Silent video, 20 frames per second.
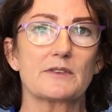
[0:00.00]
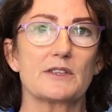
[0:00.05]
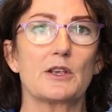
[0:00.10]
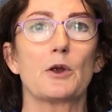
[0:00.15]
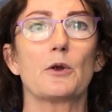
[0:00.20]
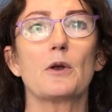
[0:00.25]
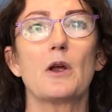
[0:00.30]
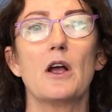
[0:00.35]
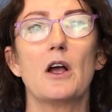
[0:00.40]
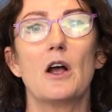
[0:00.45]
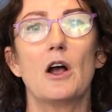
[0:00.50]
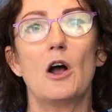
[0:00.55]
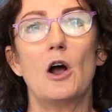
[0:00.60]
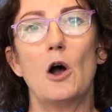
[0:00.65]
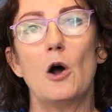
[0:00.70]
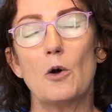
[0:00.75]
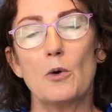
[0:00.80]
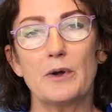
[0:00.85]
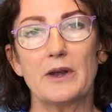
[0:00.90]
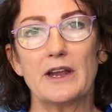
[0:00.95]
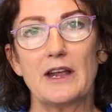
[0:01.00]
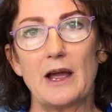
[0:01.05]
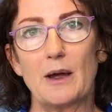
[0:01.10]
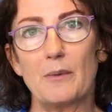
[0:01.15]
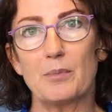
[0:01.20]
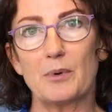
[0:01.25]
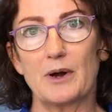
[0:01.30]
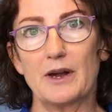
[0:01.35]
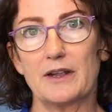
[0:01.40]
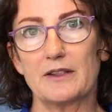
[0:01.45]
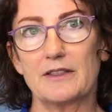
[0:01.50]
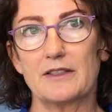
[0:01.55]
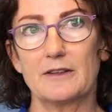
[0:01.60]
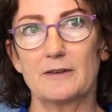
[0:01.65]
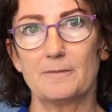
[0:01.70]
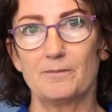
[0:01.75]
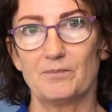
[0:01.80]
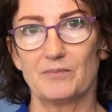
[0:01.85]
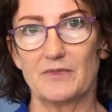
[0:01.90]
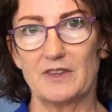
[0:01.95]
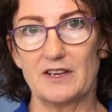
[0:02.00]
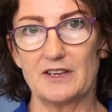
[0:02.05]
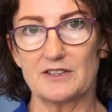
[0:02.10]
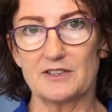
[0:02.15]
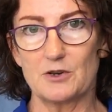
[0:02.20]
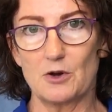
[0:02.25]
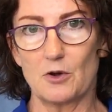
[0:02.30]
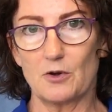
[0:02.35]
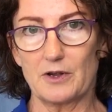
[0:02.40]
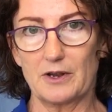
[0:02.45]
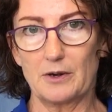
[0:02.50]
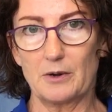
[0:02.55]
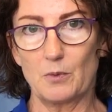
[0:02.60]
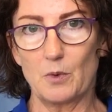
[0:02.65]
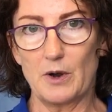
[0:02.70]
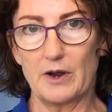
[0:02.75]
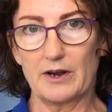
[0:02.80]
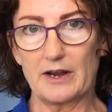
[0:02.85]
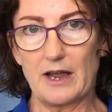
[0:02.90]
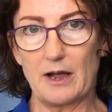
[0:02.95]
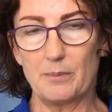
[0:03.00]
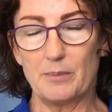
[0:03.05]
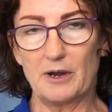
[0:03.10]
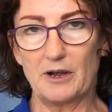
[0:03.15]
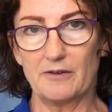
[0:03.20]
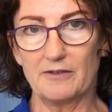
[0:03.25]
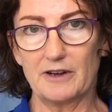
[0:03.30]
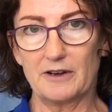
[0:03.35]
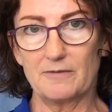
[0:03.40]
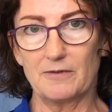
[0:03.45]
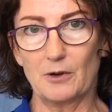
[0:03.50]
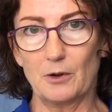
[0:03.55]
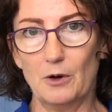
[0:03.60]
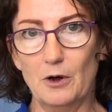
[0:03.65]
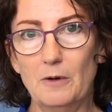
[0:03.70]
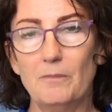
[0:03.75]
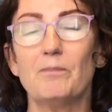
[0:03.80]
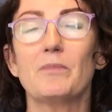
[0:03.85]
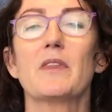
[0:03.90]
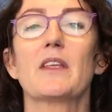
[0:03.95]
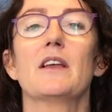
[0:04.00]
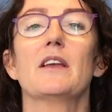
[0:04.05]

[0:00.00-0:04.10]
So holding our breath is not going to work our pelvic floor.